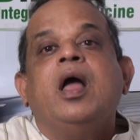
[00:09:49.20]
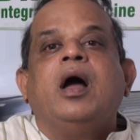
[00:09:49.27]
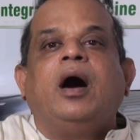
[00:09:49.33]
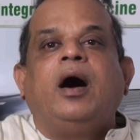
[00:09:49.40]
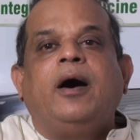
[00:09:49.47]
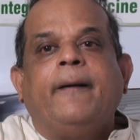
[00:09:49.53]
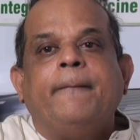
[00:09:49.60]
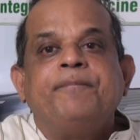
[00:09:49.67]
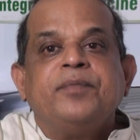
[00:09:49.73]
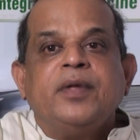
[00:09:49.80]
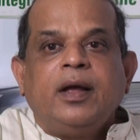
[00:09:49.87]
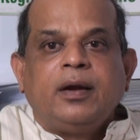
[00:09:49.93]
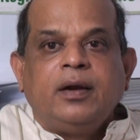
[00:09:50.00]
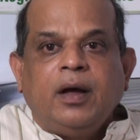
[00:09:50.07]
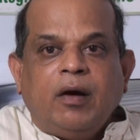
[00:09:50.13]

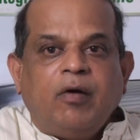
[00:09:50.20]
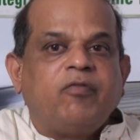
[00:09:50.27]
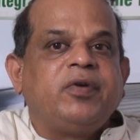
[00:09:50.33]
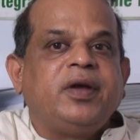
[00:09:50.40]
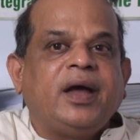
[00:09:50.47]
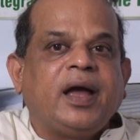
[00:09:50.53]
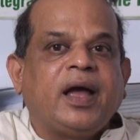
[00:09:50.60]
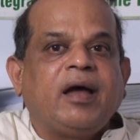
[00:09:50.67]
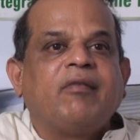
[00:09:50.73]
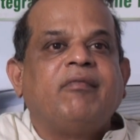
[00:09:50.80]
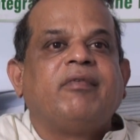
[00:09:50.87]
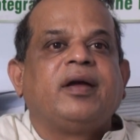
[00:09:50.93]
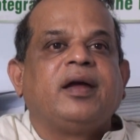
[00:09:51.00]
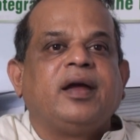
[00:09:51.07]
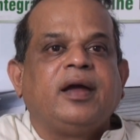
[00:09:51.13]
Now we have
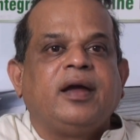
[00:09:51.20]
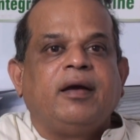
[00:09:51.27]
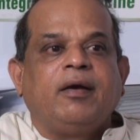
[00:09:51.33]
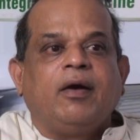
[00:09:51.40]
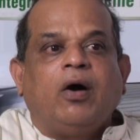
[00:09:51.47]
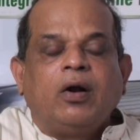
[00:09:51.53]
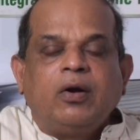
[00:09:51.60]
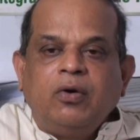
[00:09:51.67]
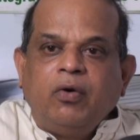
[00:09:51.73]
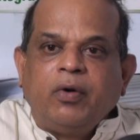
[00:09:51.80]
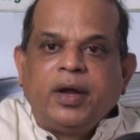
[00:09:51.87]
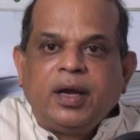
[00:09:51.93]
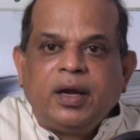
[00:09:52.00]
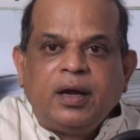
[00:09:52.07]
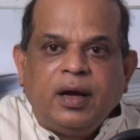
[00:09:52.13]
a
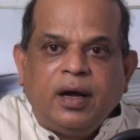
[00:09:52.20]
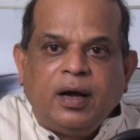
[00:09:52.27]
ongoing